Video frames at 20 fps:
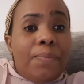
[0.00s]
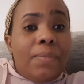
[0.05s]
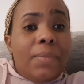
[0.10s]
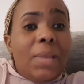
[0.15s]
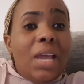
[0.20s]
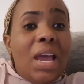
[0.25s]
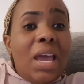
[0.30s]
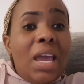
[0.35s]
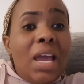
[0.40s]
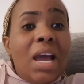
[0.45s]

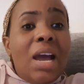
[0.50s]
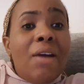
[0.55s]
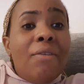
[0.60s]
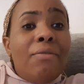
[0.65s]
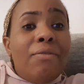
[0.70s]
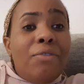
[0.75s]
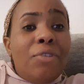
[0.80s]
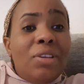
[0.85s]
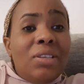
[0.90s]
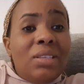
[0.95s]
I have
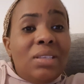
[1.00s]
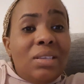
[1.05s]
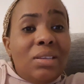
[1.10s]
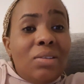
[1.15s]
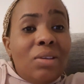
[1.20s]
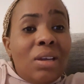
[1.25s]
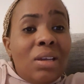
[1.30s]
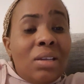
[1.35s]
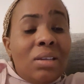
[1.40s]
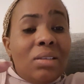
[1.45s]
your
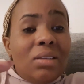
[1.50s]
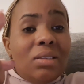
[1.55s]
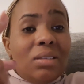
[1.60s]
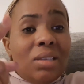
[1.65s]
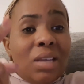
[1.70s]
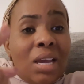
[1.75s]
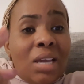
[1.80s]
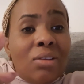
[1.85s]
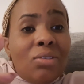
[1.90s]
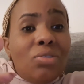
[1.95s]

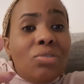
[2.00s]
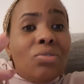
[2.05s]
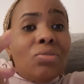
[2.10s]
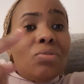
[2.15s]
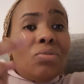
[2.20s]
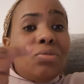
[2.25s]
son to